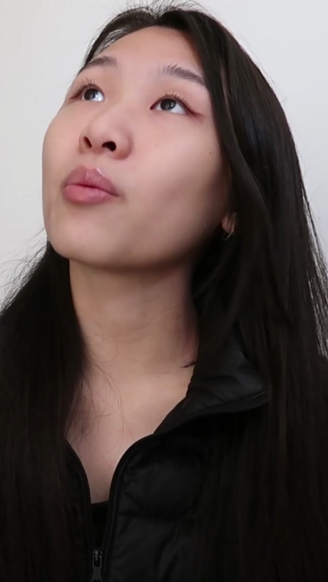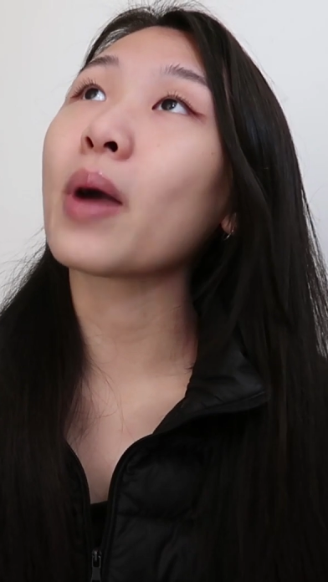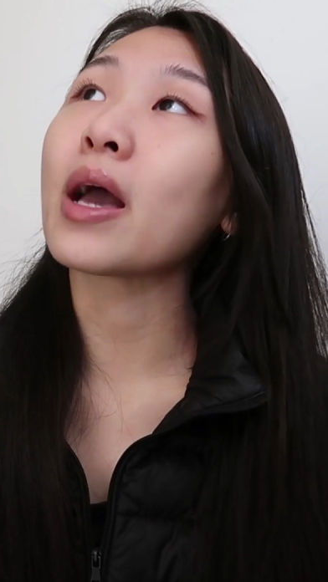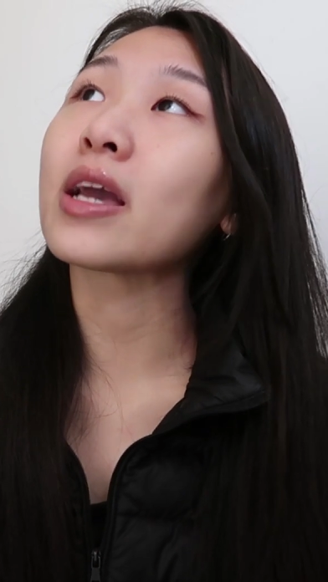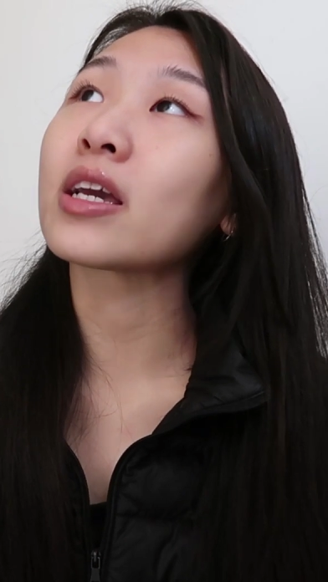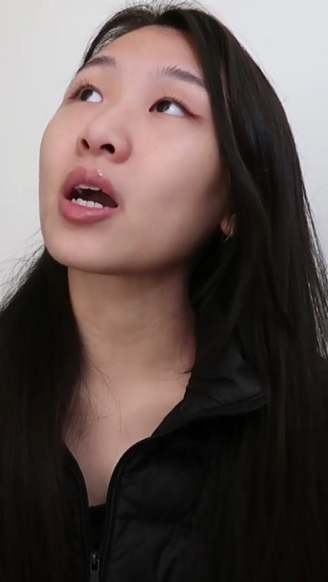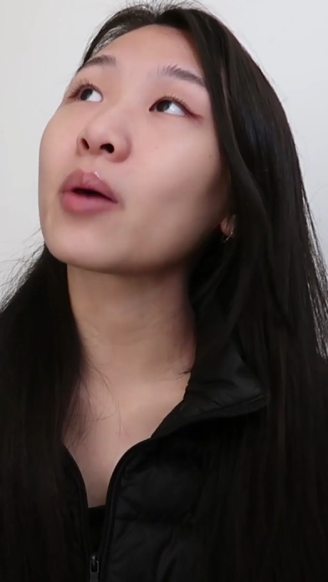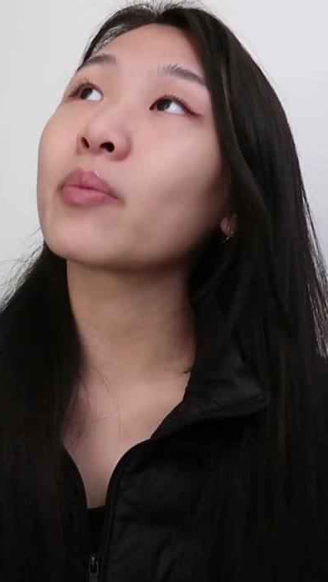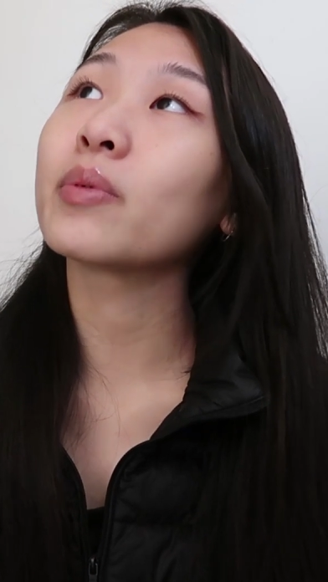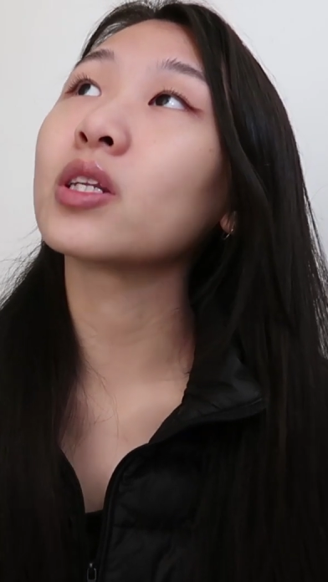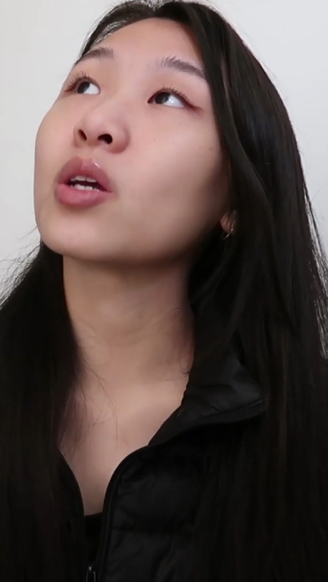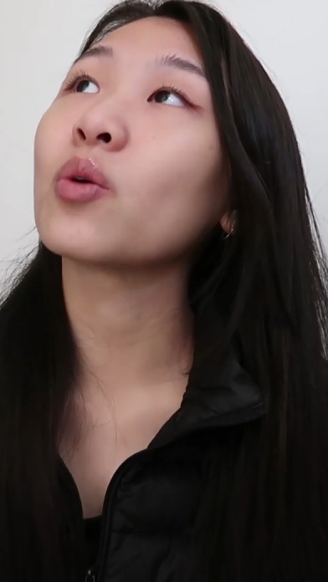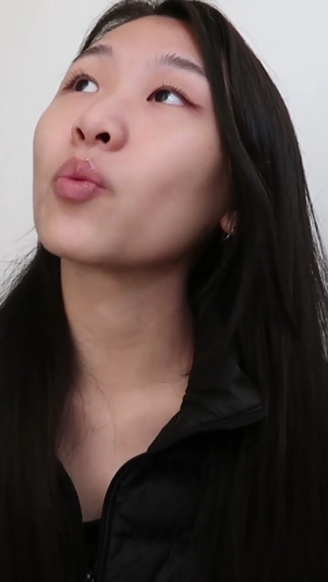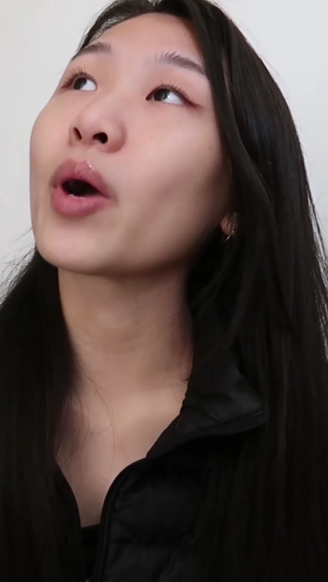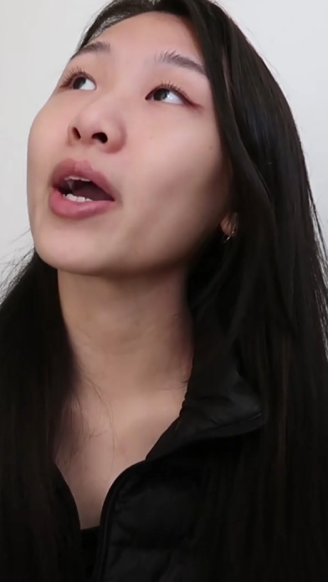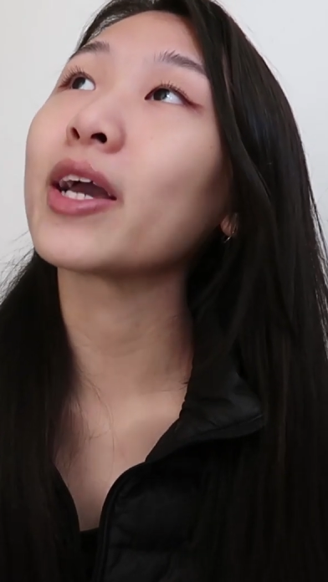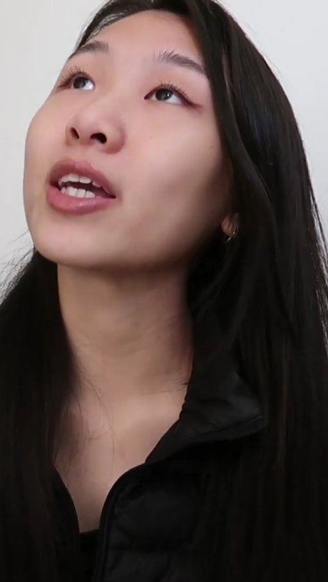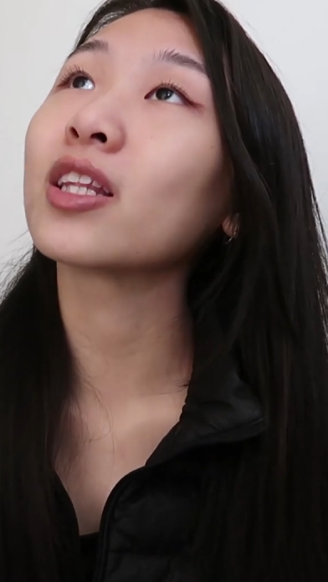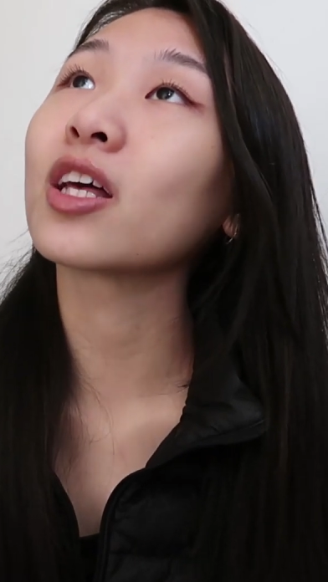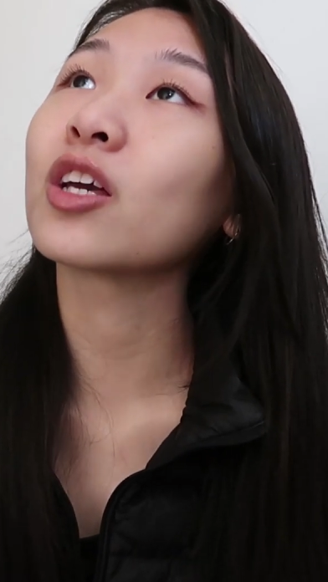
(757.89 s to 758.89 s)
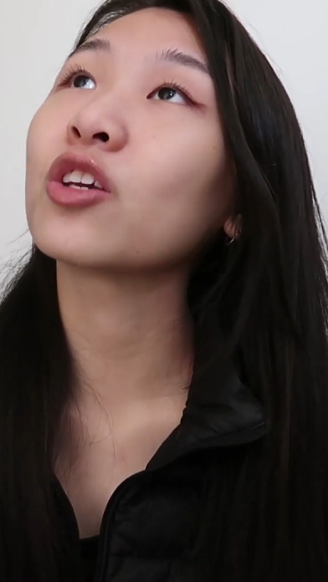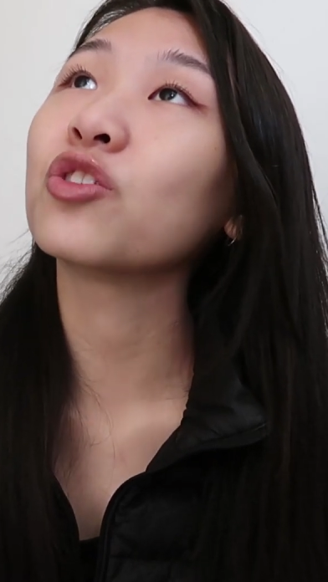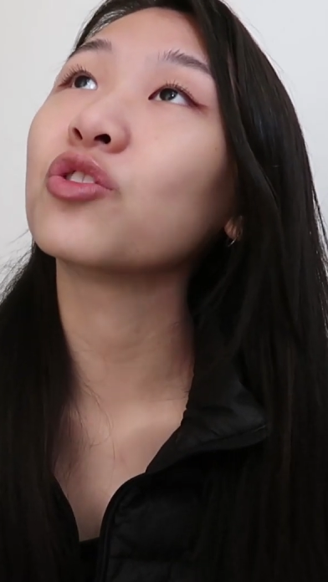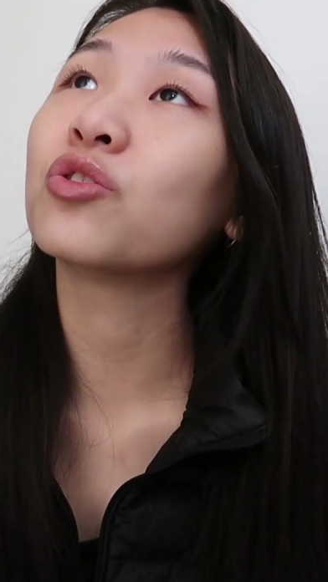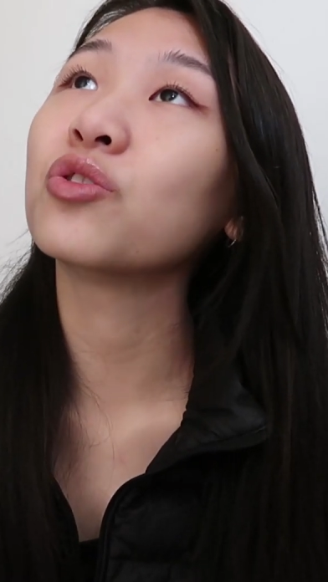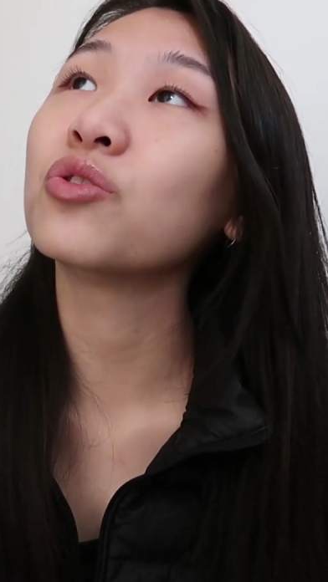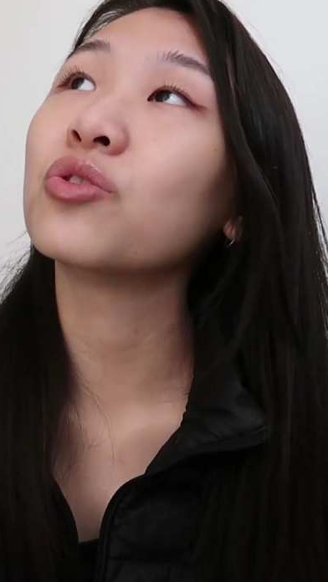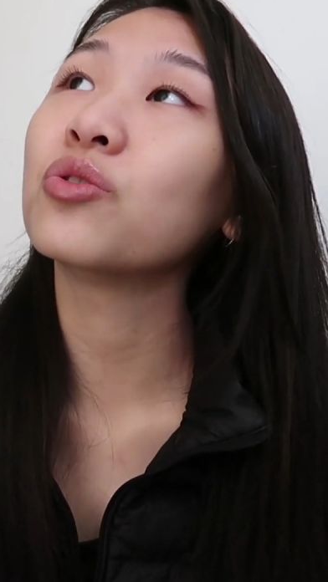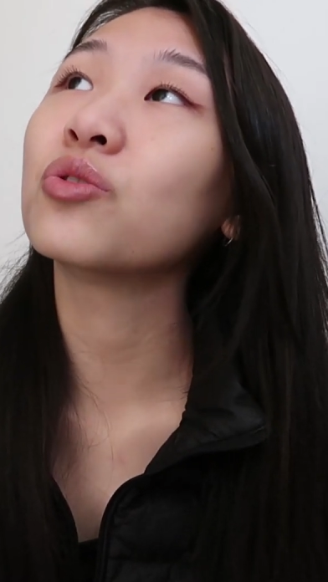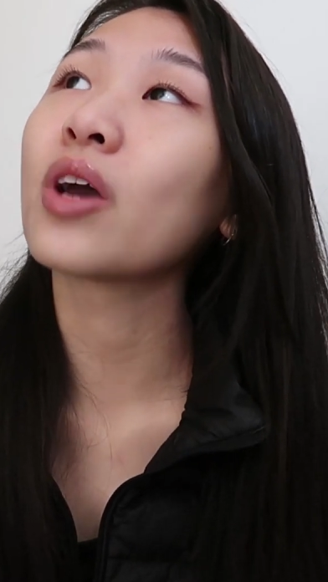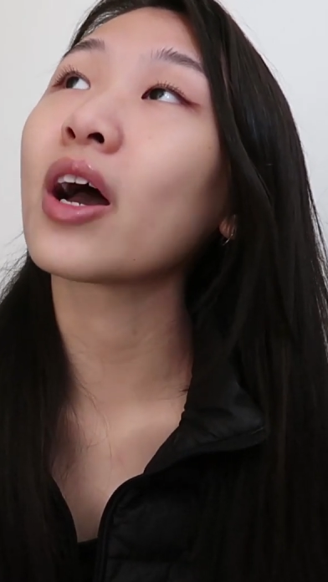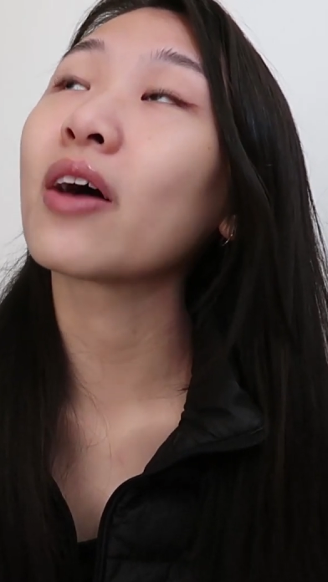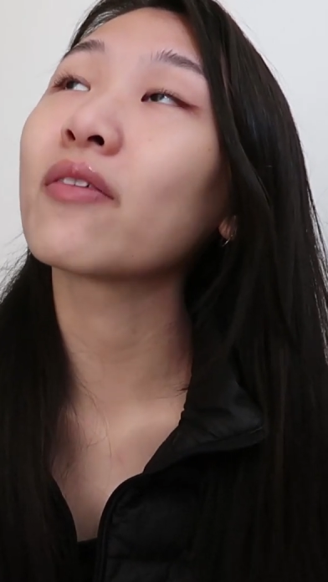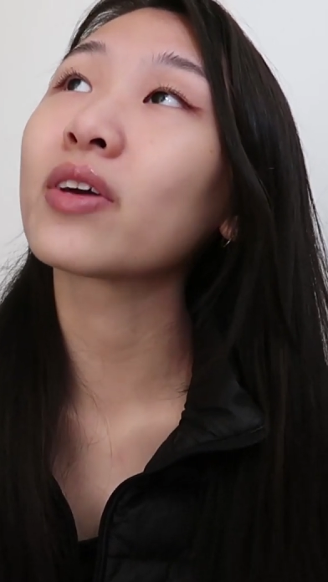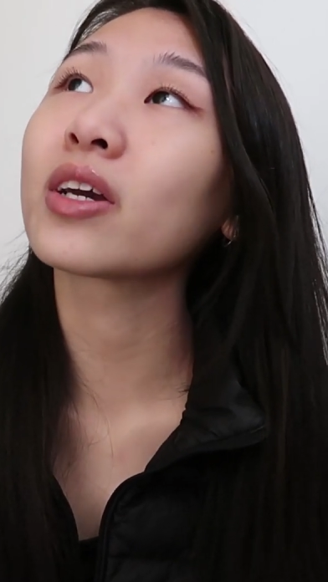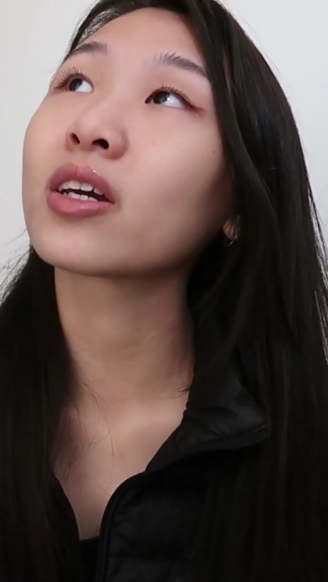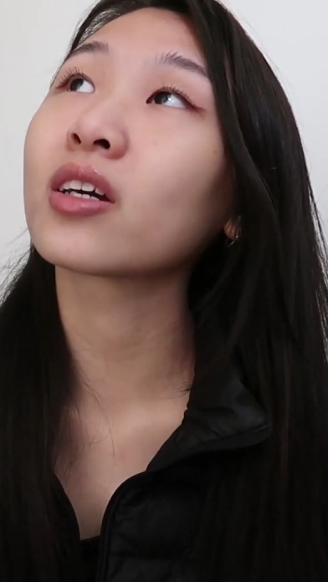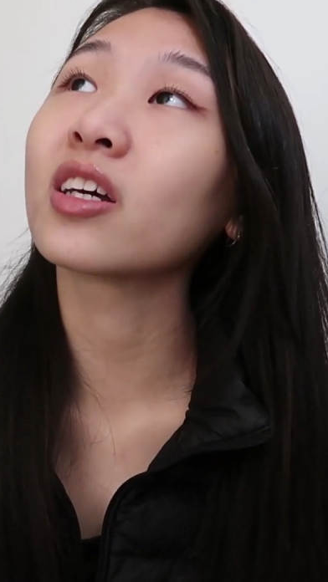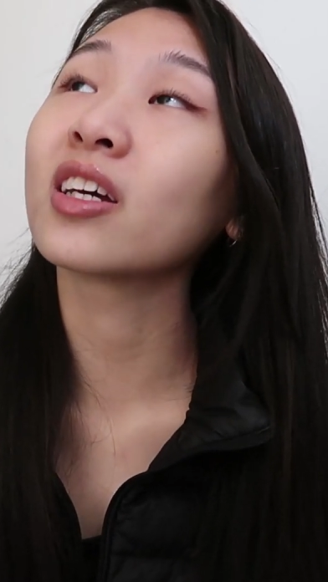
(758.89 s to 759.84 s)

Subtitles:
makeup in a way that you have